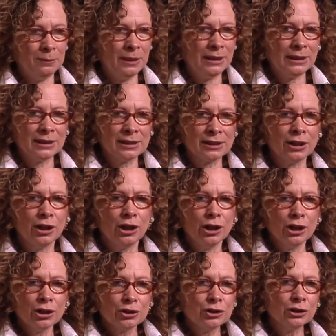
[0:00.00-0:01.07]
minutes,
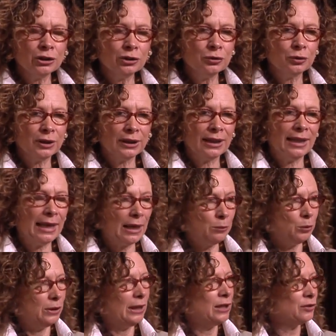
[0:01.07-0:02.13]
children then, when they